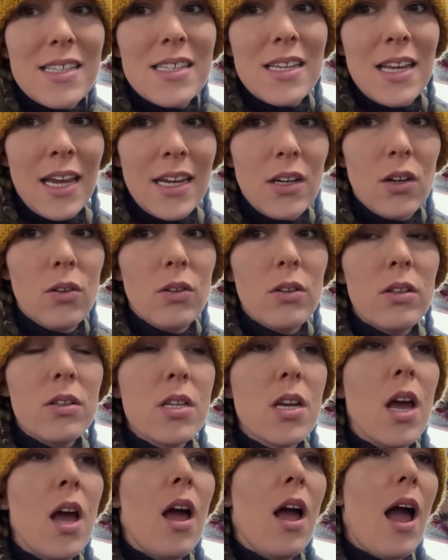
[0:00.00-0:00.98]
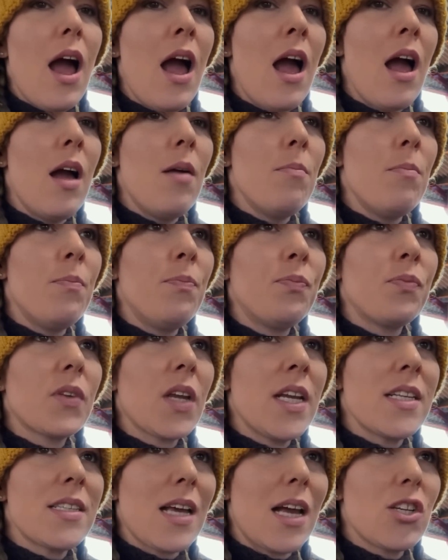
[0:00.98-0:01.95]
healed,
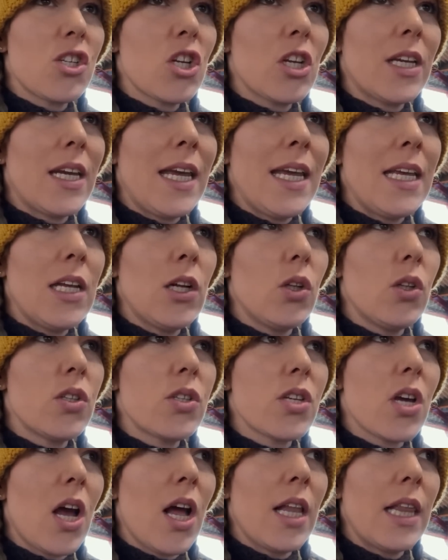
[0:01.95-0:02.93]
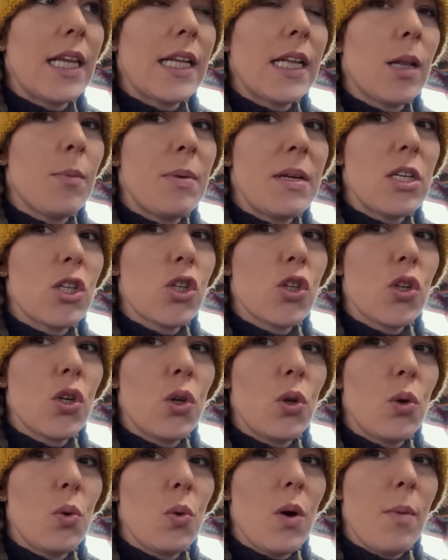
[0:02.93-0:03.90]
it's actually healed a little bit
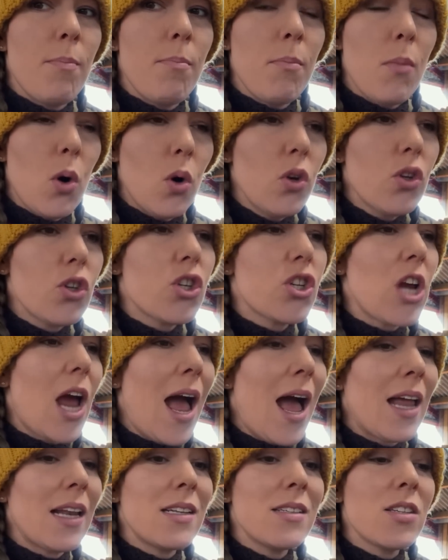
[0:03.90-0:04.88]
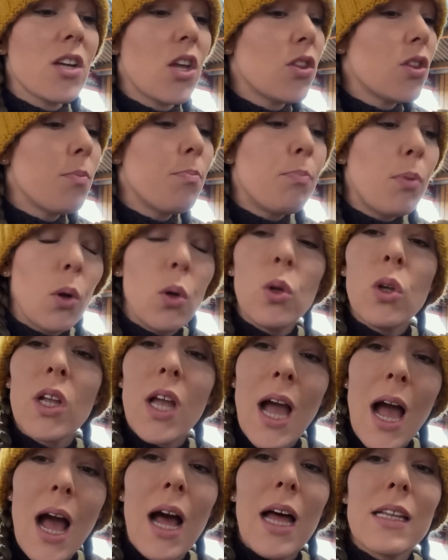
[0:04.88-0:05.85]
too much, and the bull
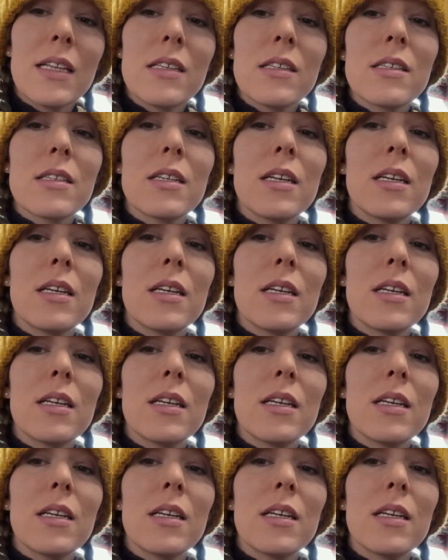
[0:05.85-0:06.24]
can't